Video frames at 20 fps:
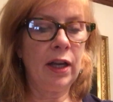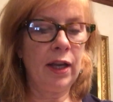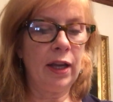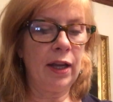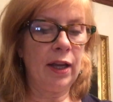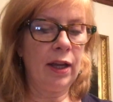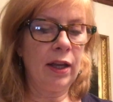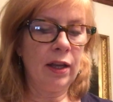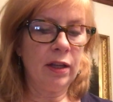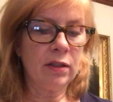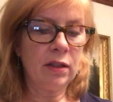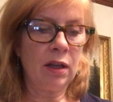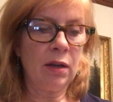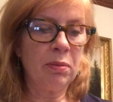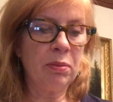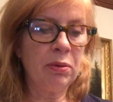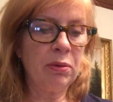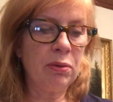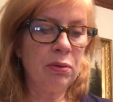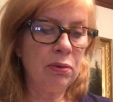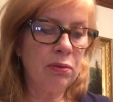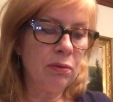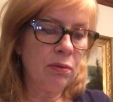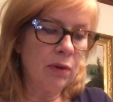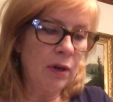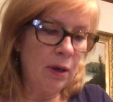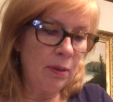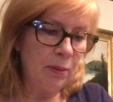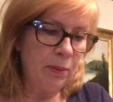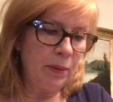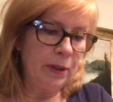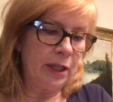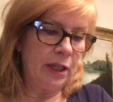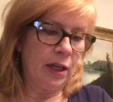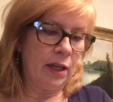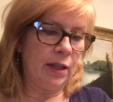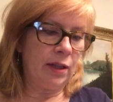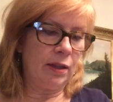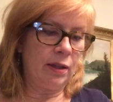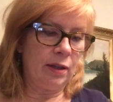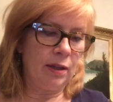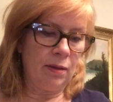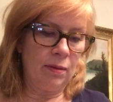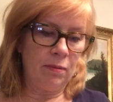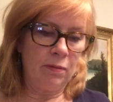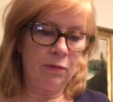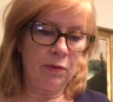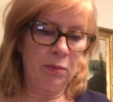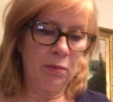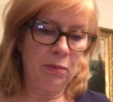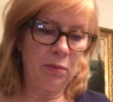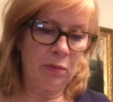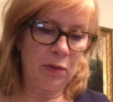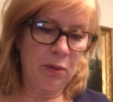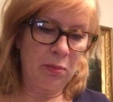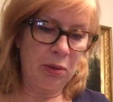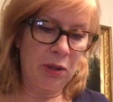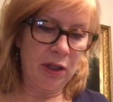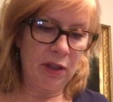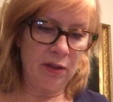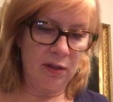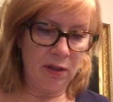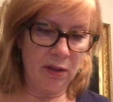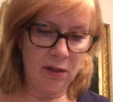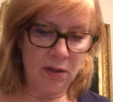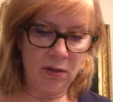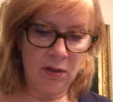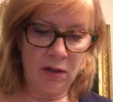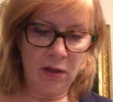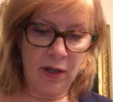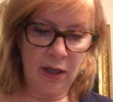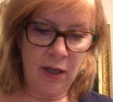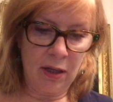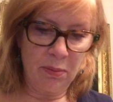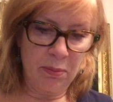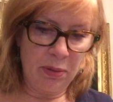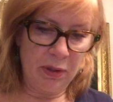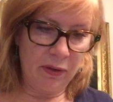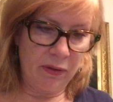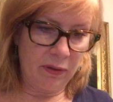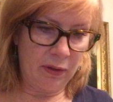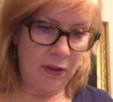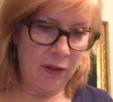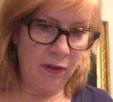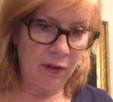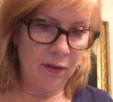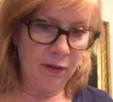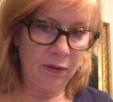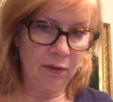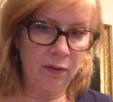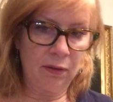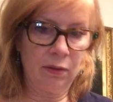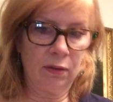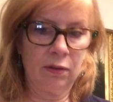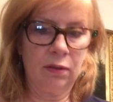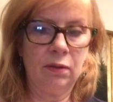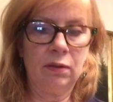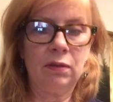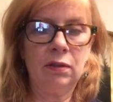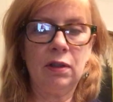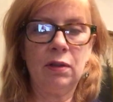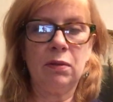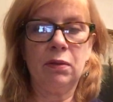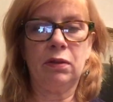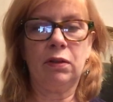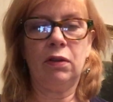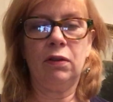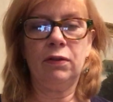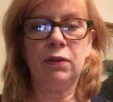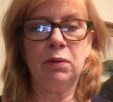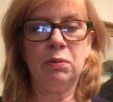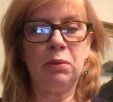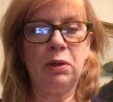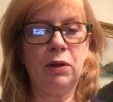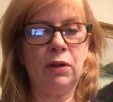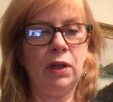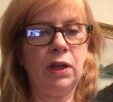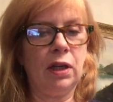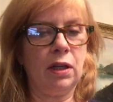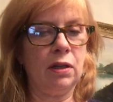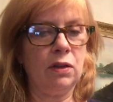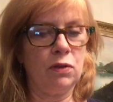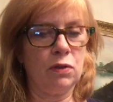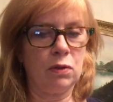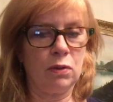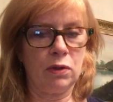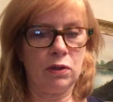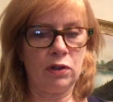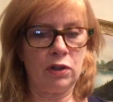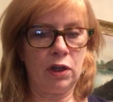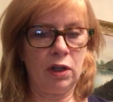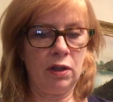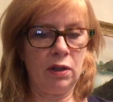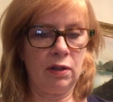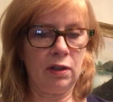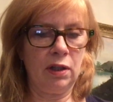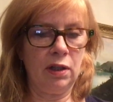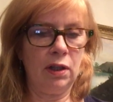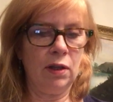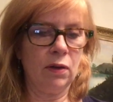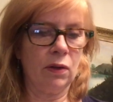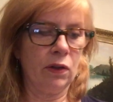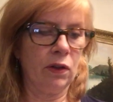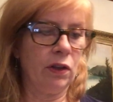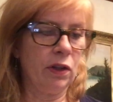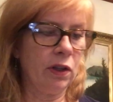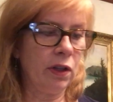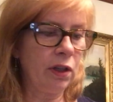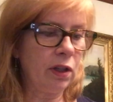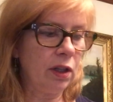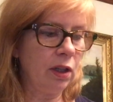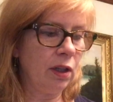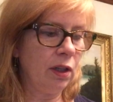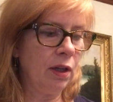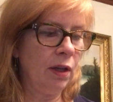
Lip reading: And I probably got them from a place that's long out of business that was over in Marietta, Georgia, the Needle Nook.